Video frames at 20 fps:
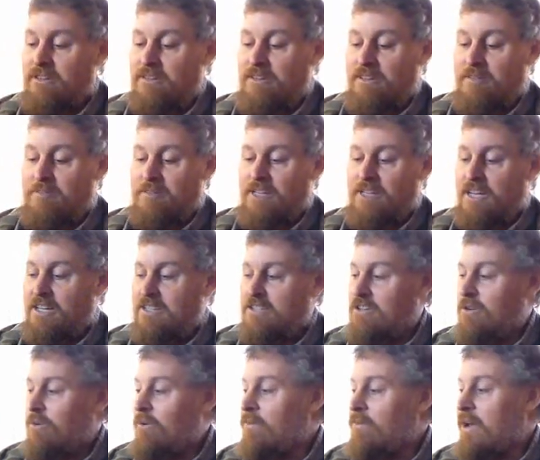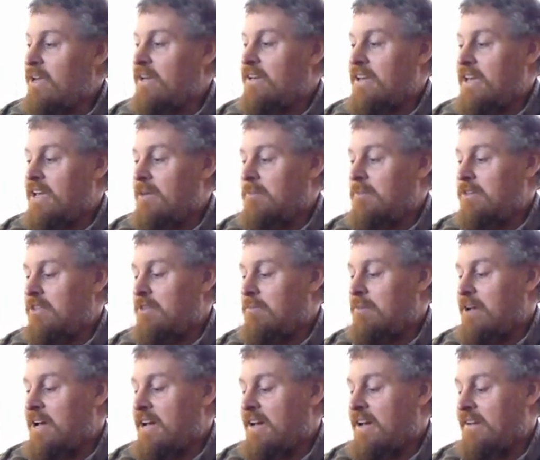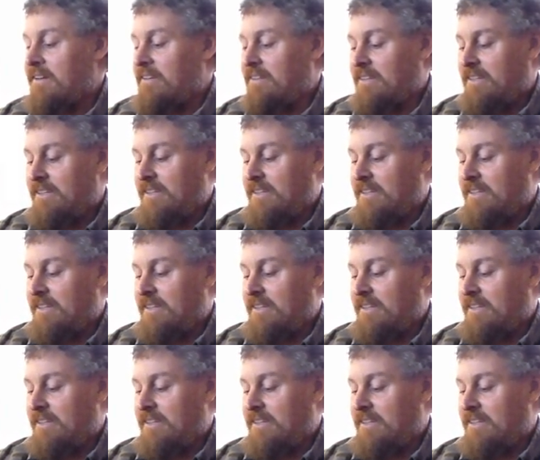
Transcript: You guys know we're writing names on the pack